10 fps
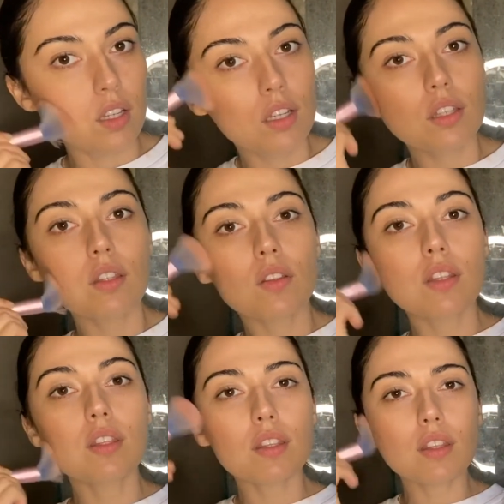So
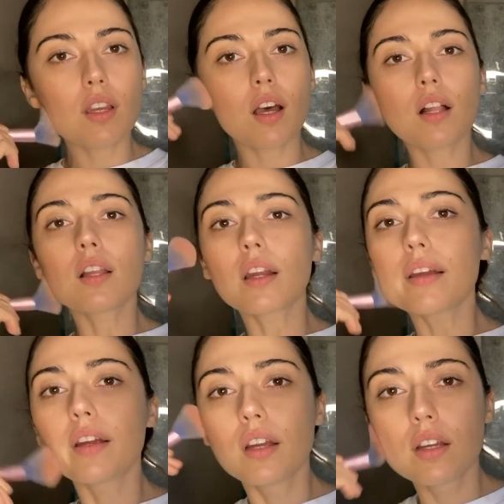this is the
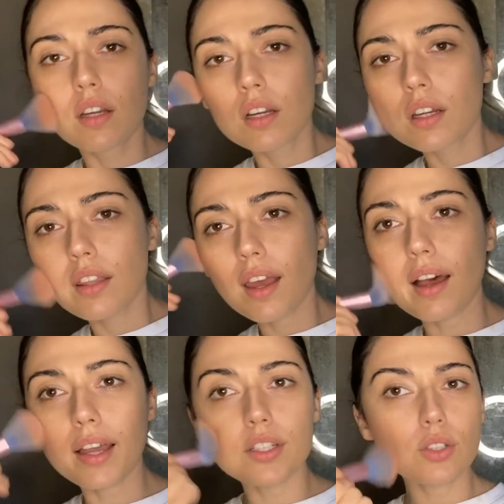color.
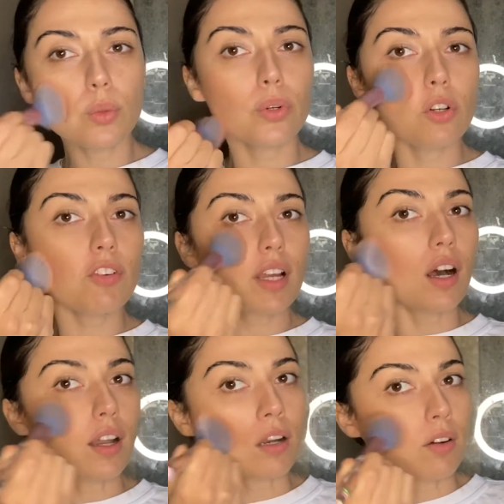I don't know if I
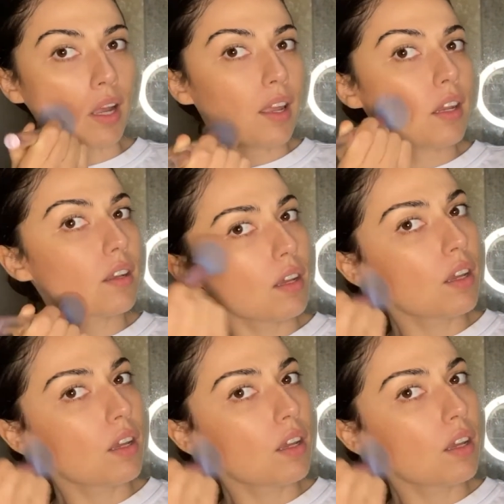got it right,